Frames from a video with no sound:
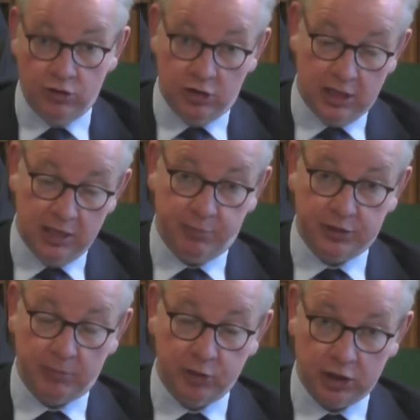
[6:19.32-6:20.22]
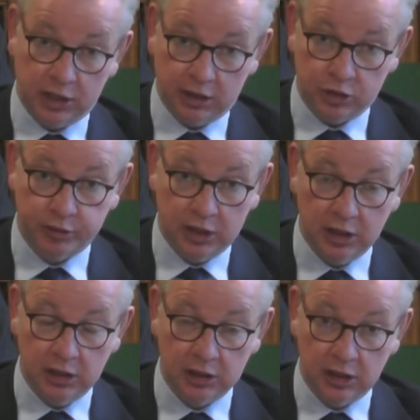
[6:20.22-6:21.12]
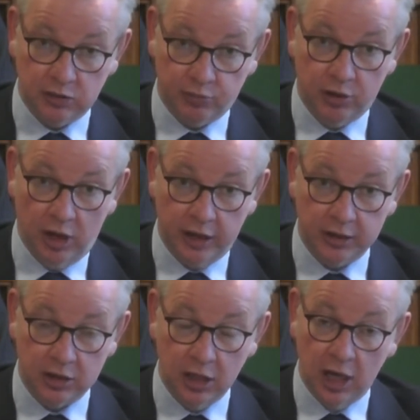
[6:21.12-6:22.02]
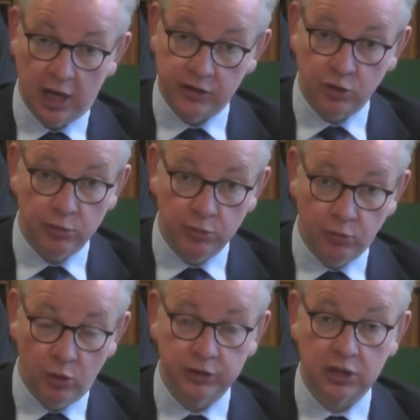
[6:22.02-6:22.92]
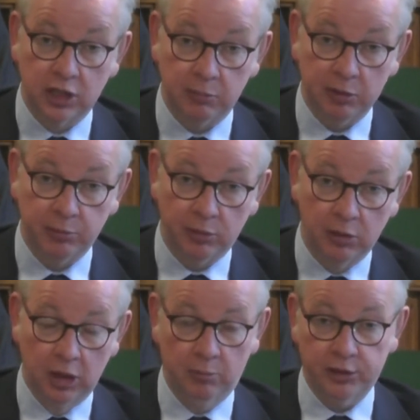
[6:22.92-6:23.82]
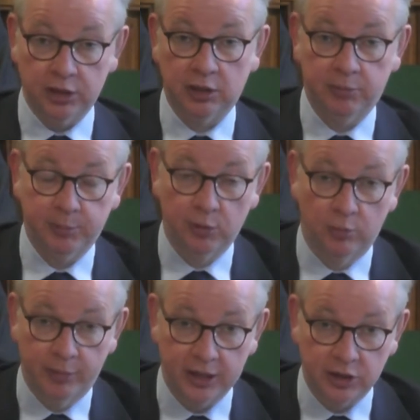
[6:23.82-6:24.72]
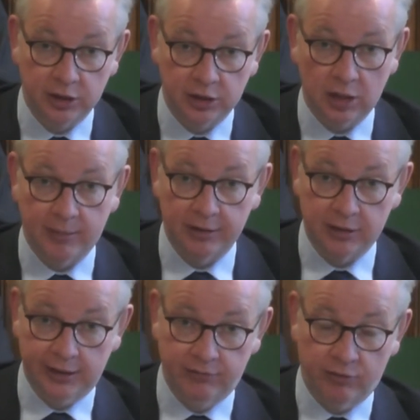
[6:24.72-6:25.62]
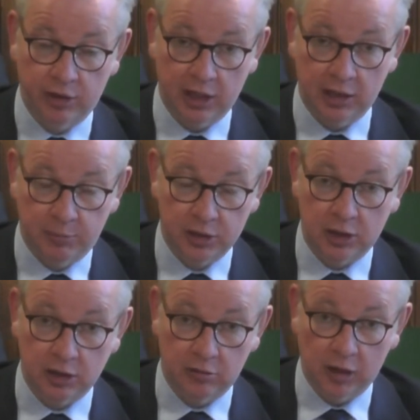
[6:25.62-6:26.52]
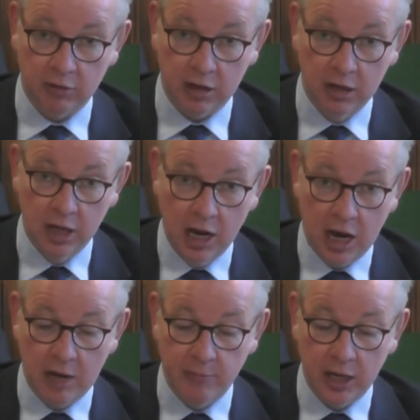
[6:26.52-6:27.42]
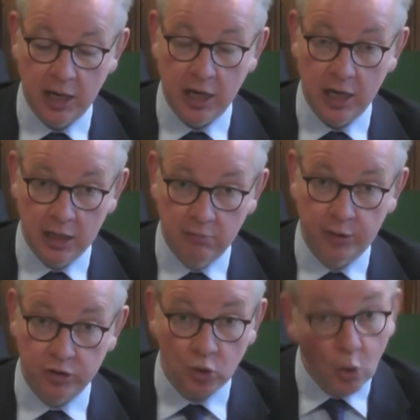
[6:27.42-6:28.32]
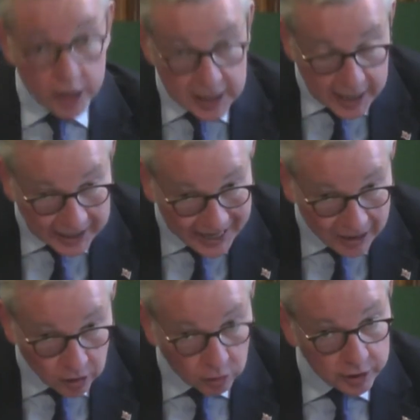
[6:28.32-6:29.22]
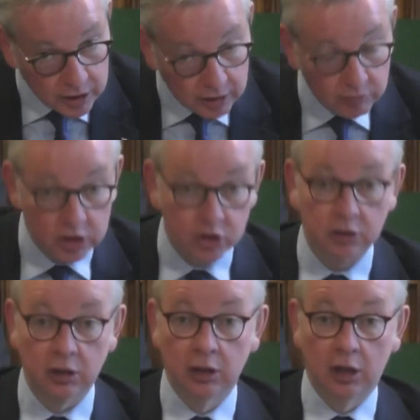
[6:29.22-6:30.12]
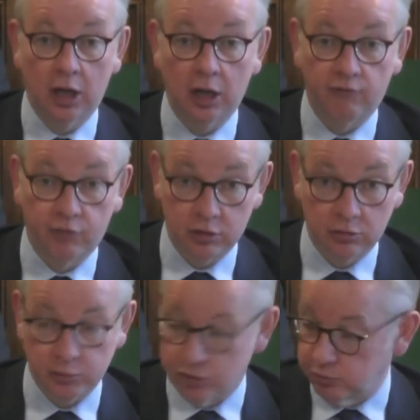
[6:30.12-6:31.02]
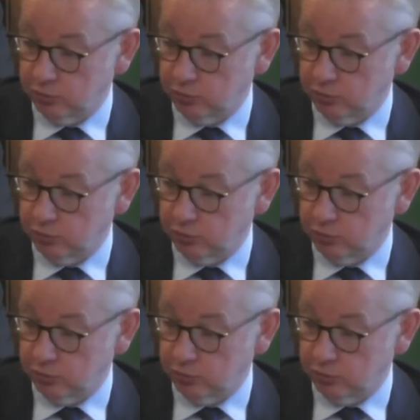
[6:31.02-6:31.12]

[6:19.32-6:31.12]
deep subject expertise is prized, and so we would want to keep people, particularly people who are passionate about delivering in a particular area, in post or in that area or in that region for as long as possible.